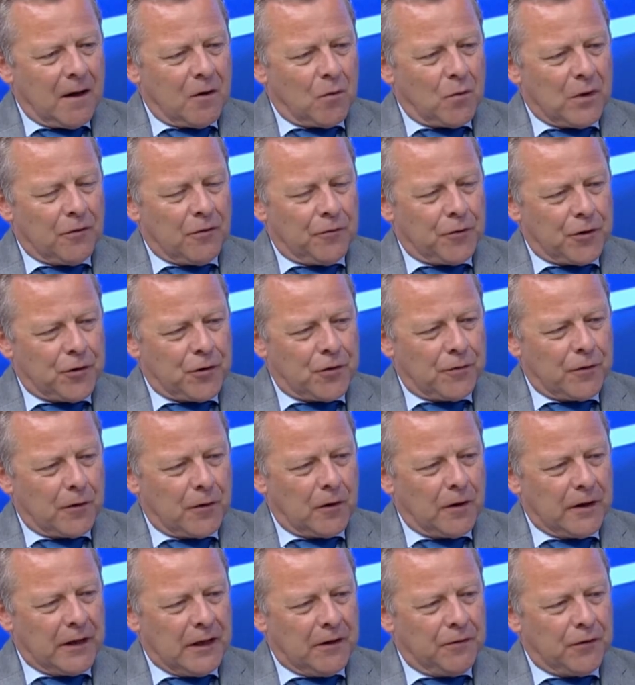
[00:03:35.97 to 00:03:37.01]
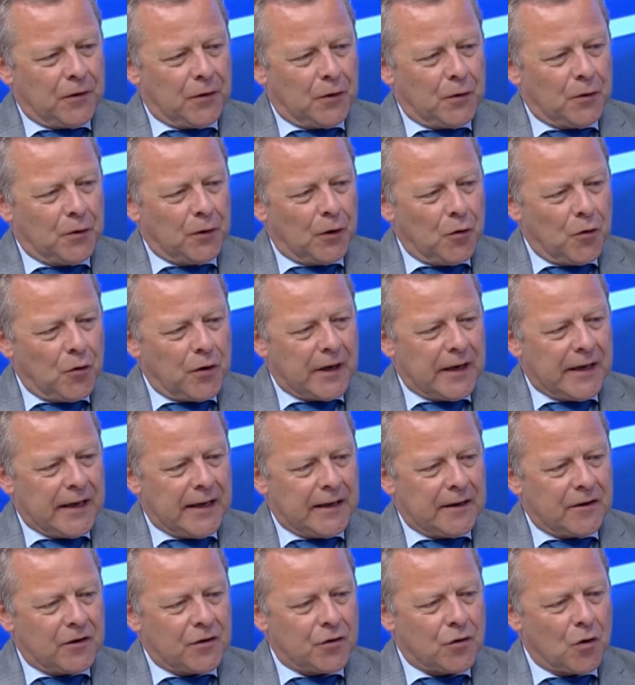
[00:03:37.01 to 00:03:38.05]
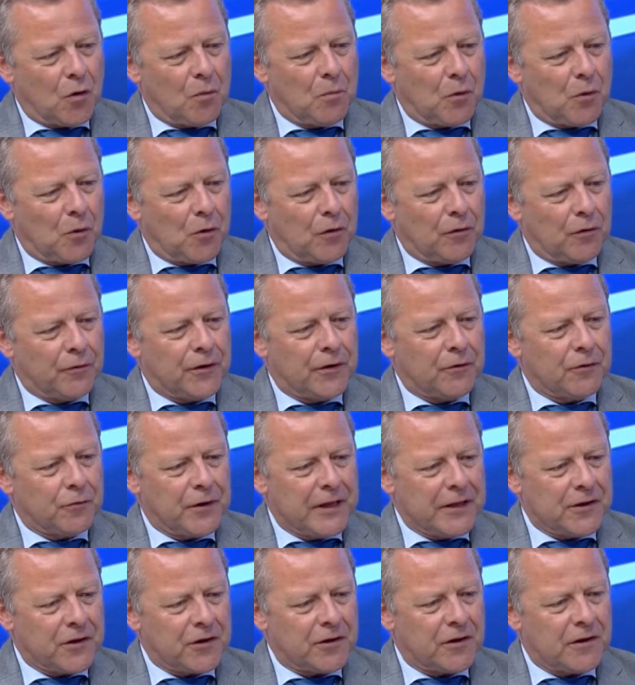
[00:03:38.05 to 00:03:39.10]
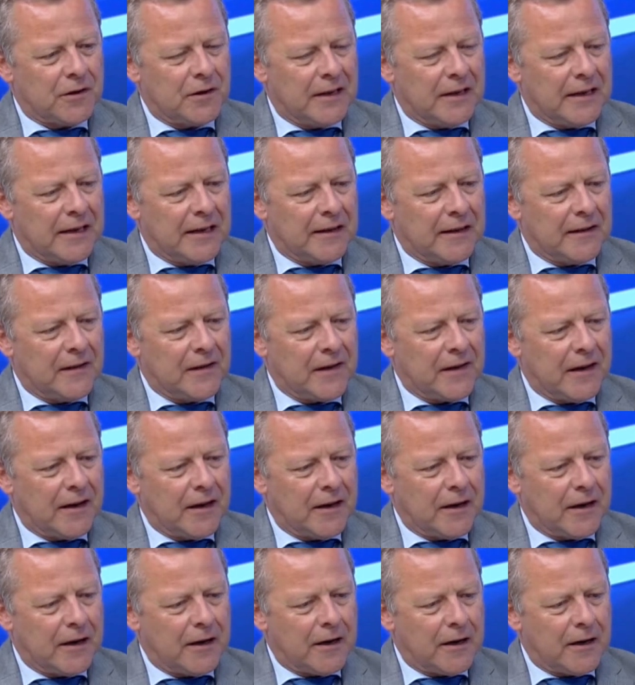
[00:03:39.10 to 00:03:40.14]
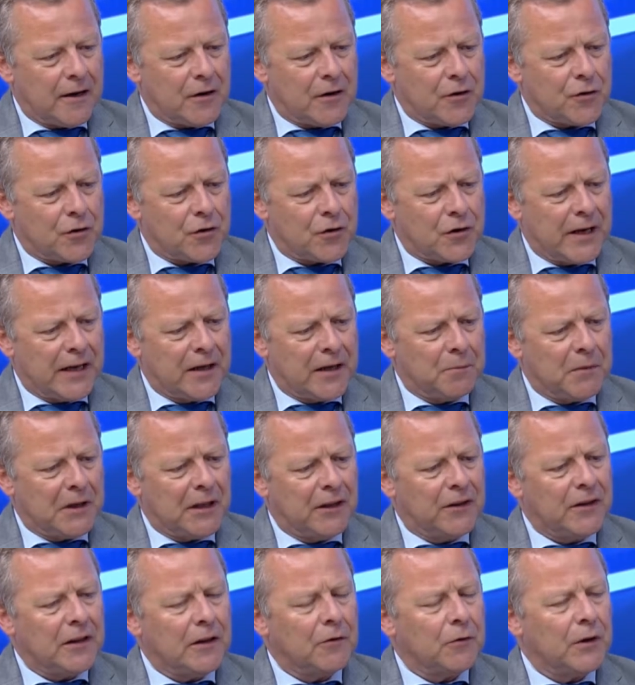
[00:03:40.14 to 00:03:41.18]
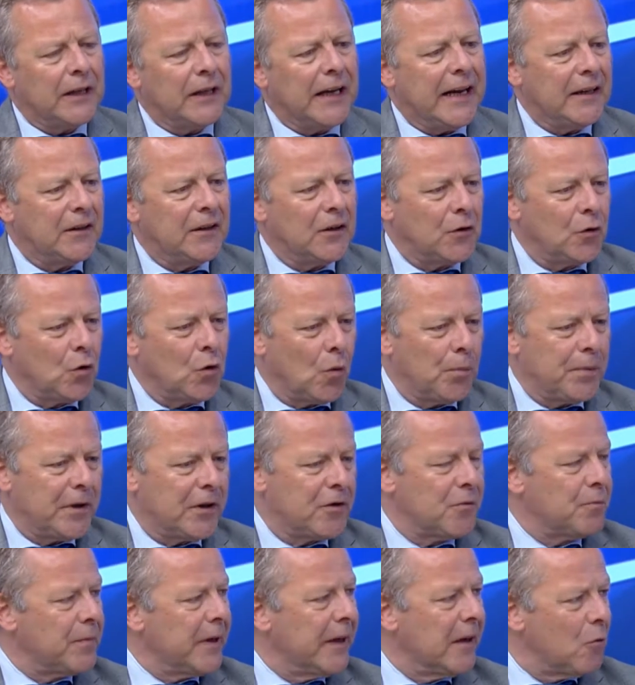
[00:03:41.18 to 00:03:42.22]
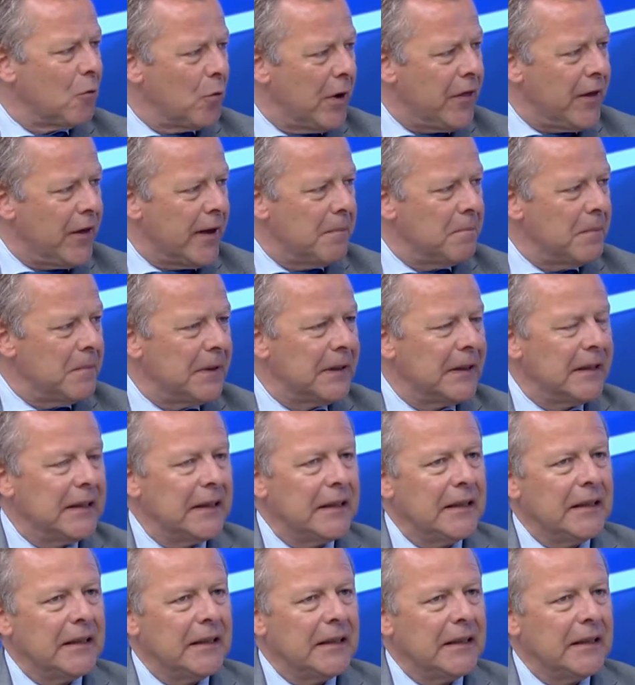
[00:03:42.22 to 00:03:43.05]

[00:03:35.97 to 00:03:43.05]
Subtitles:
Well, first of all, if you look at some of the risks that sustainability-related topics bring with them,